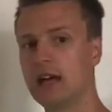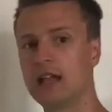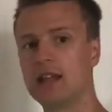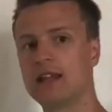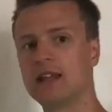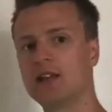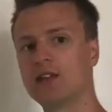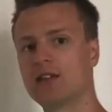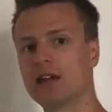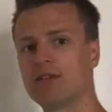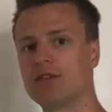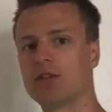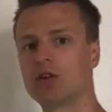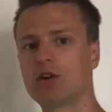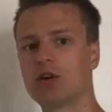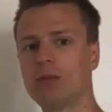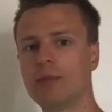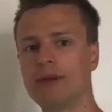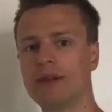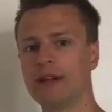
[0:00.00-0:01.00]
These have the
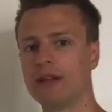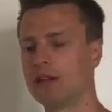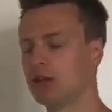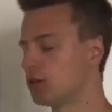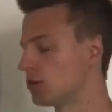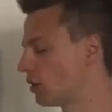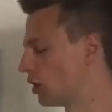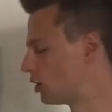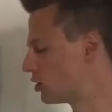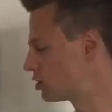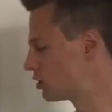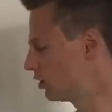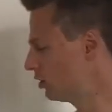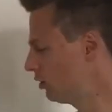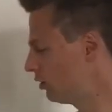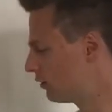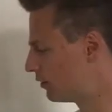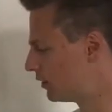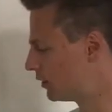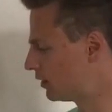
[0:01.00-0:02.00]
common
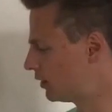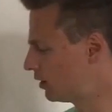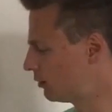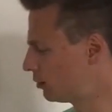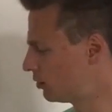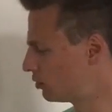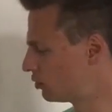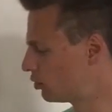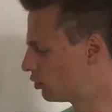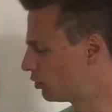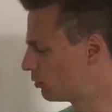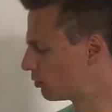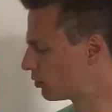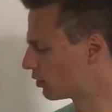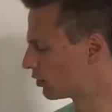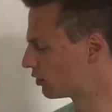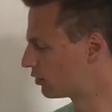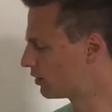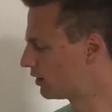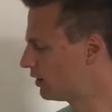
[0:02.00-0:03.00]
insertion of the tibial
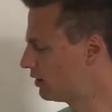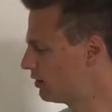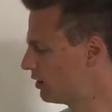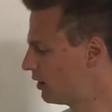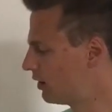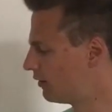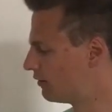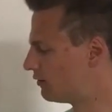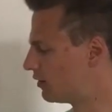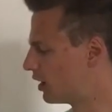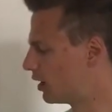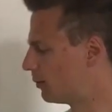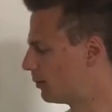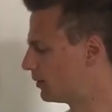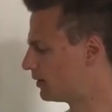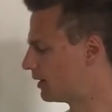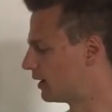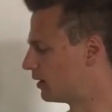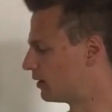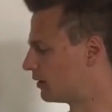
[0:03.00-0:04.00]
tuberosity via
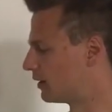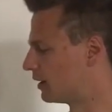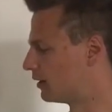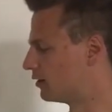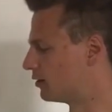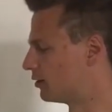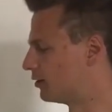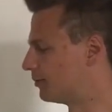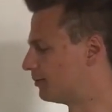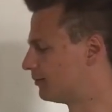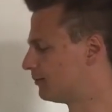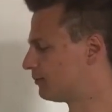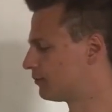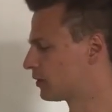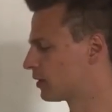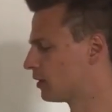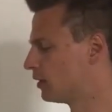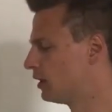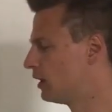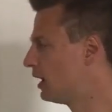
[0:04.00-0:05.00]
patellar tendon.
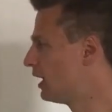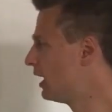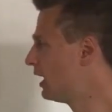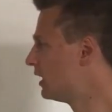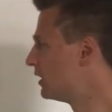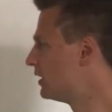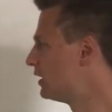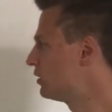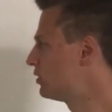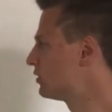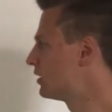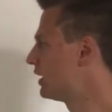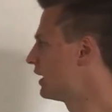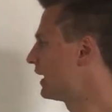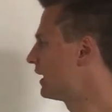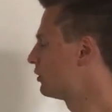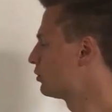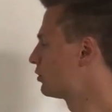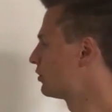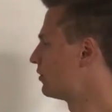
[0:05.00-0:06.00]
This
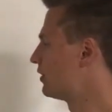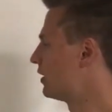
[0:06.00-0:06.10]
allows for